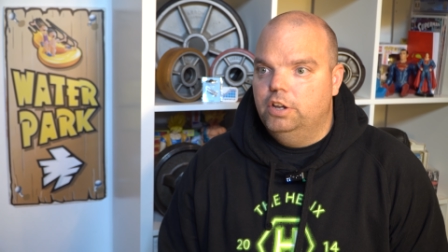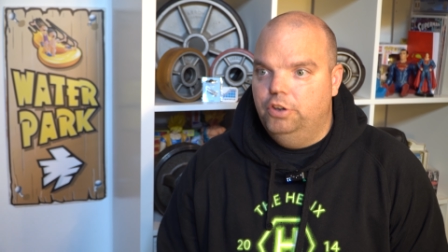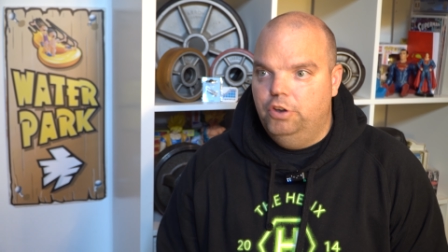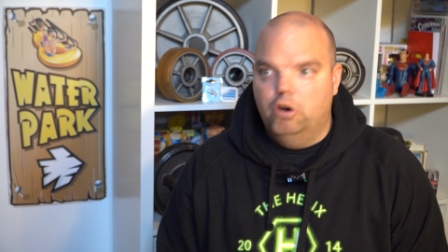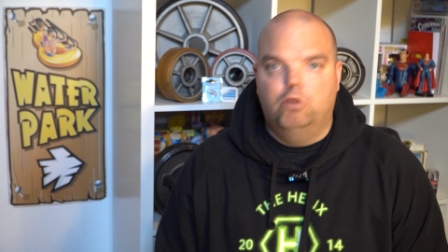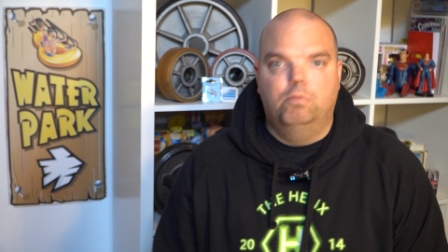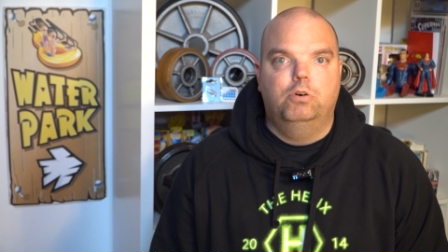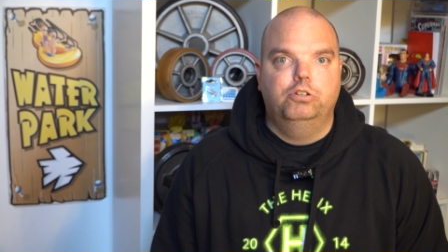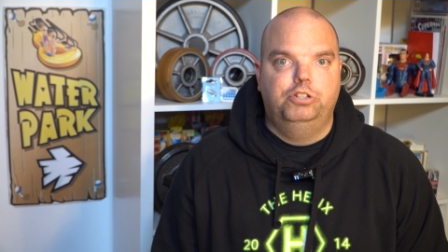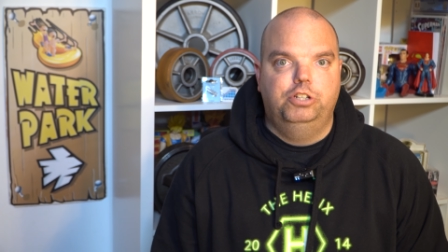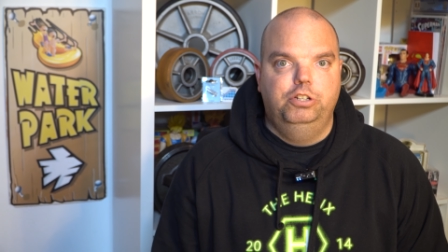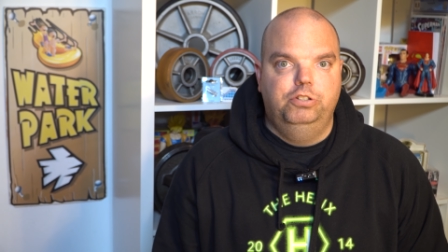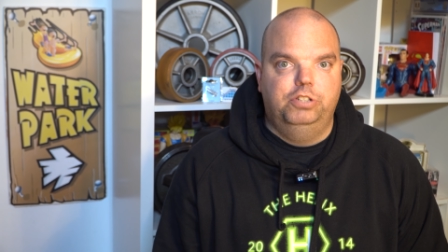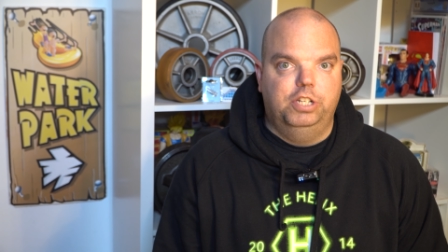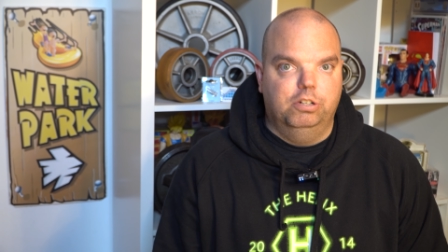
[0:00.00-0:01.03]
No more
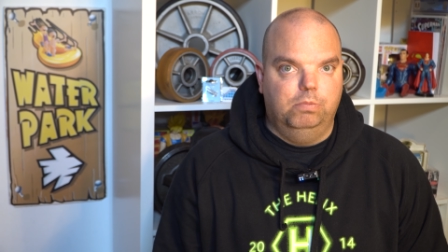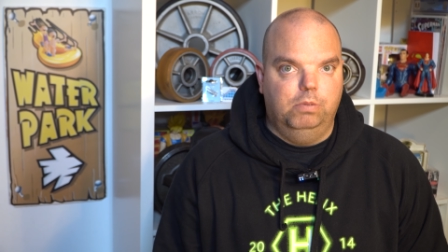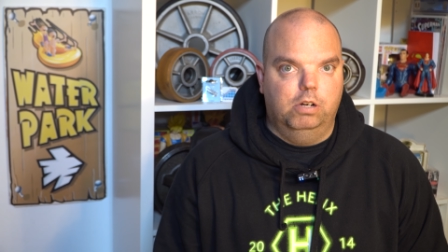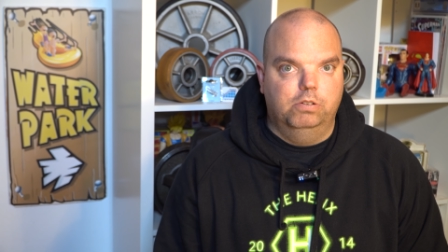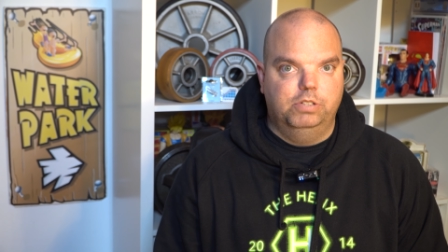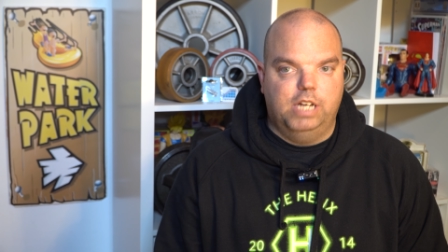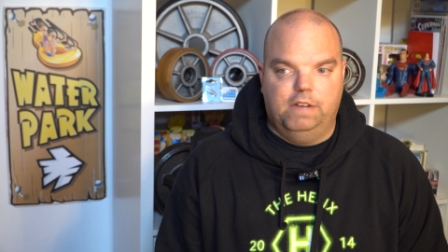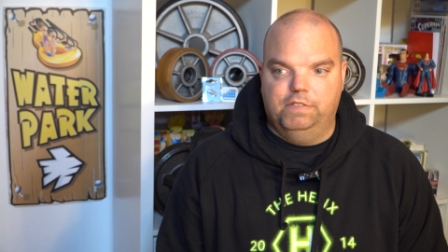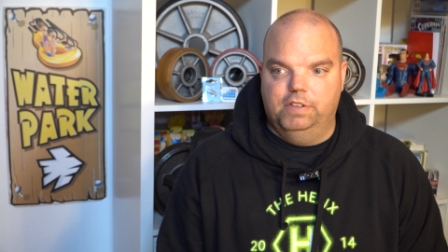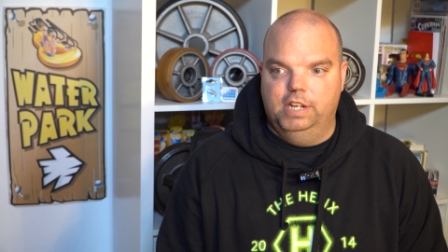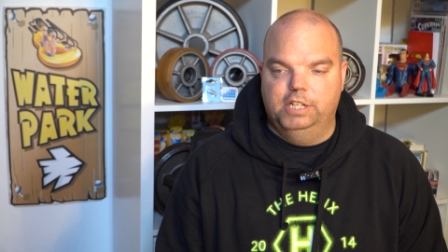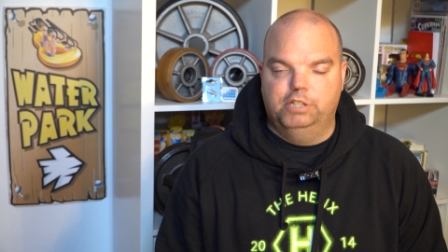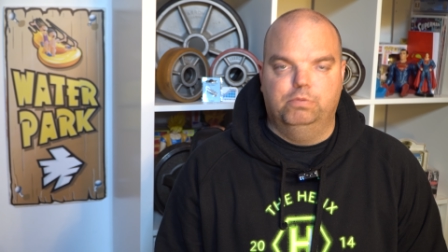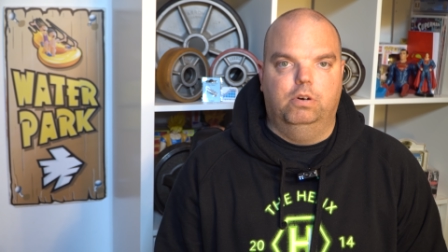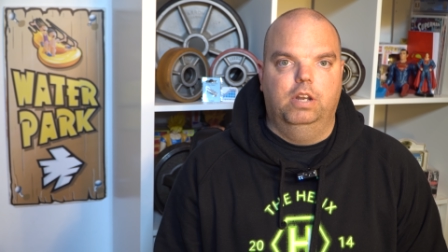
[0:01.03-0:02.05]
Tuesday uploads after
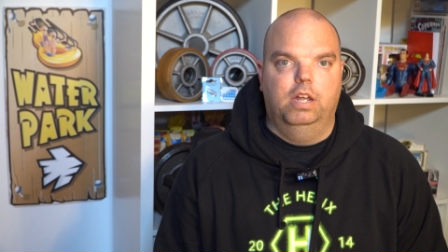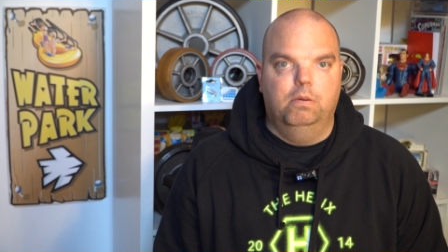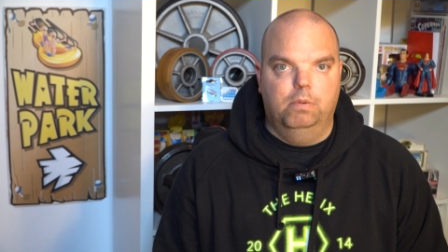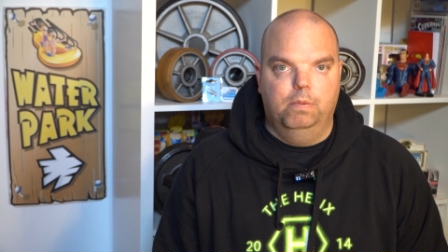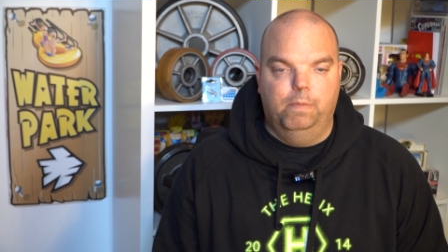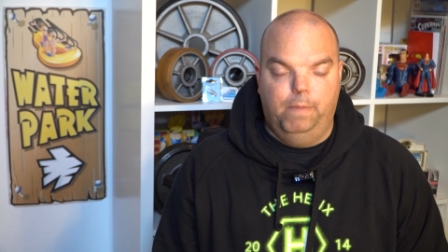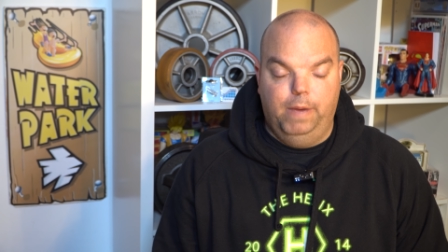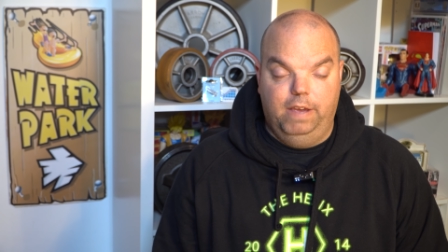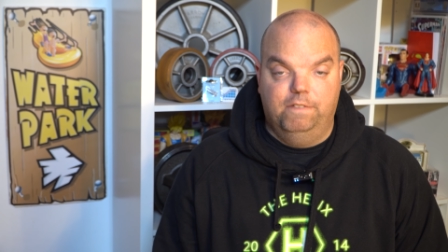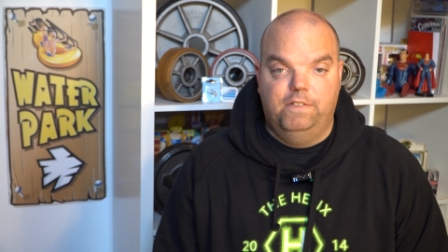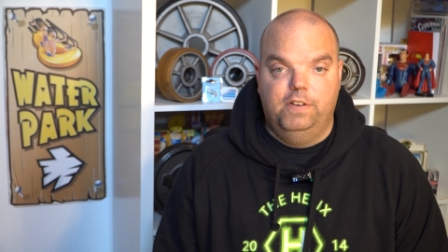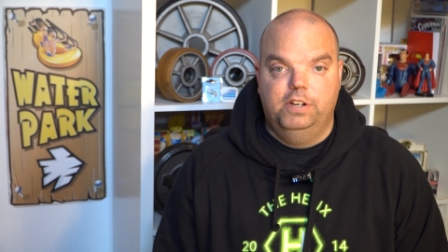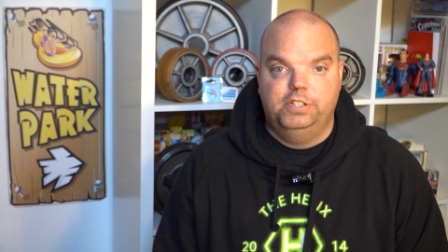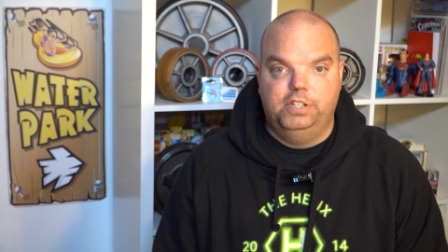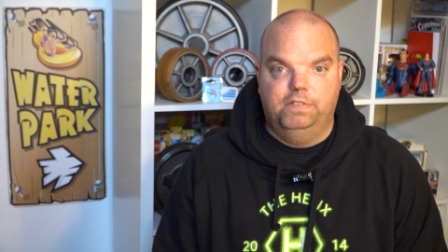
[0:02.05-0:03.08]
this one. It will be
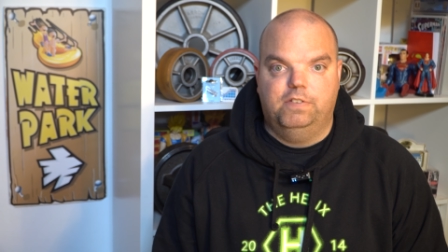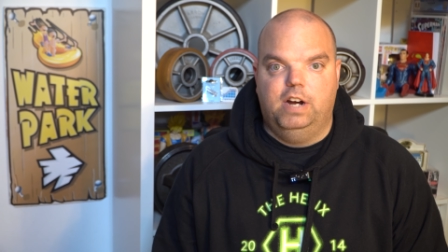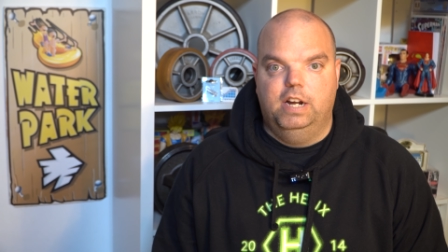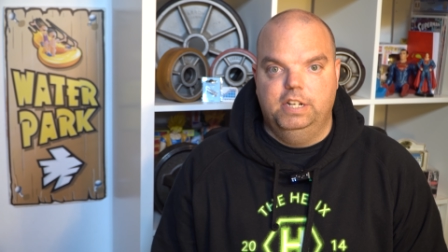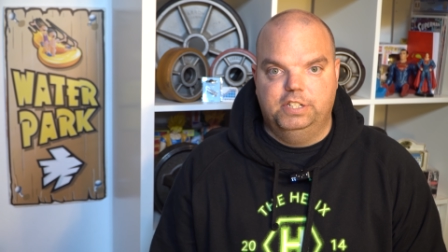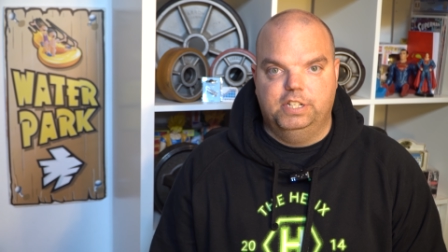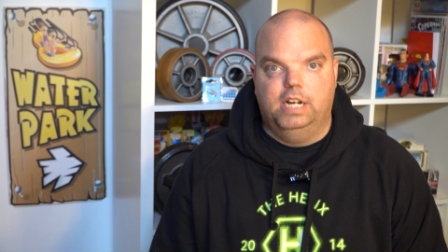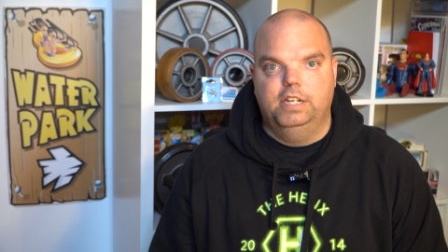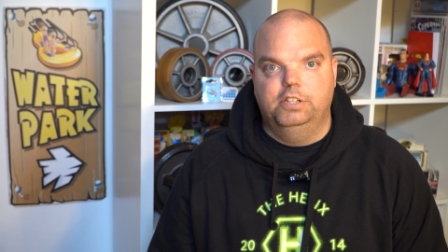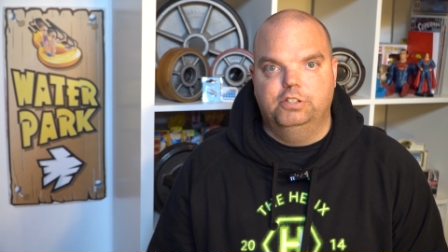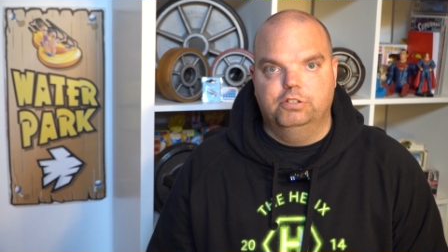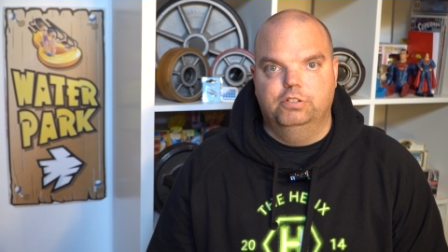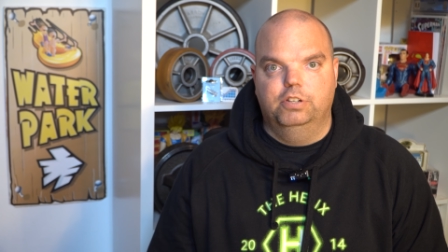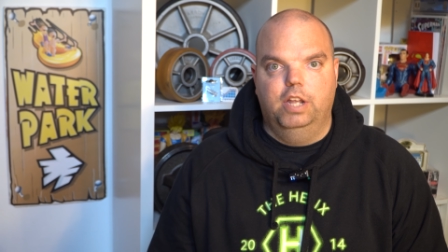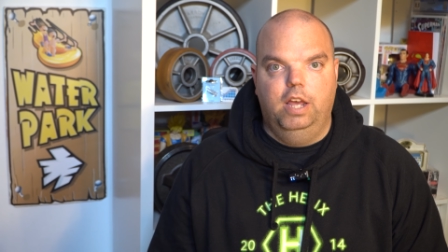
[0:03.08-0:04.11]
Thursday, Friday, Saturday,
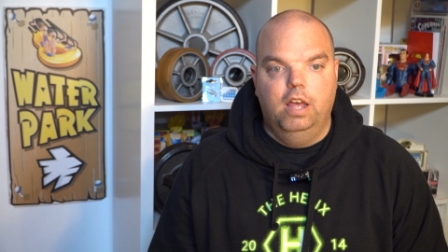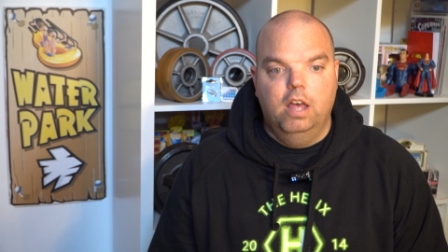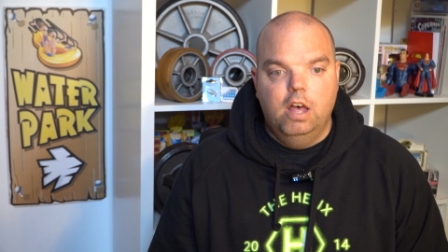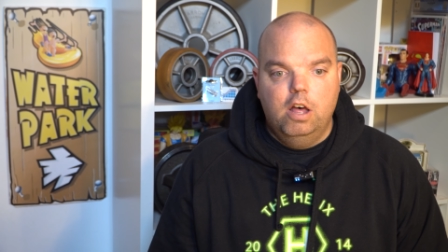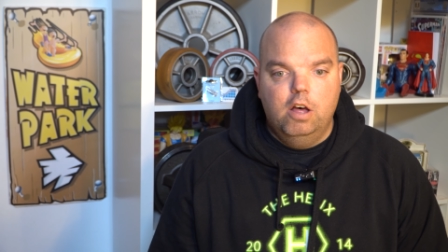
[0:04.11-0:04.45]
Sunday.